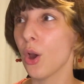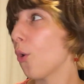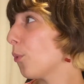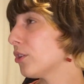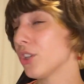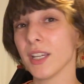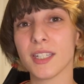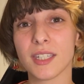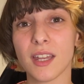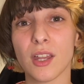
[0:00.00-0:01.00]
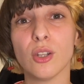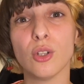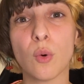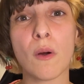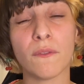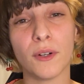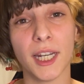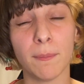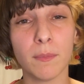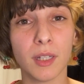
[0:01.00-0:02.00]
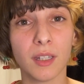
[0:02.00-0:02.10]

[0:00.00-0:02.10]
which is the door frame,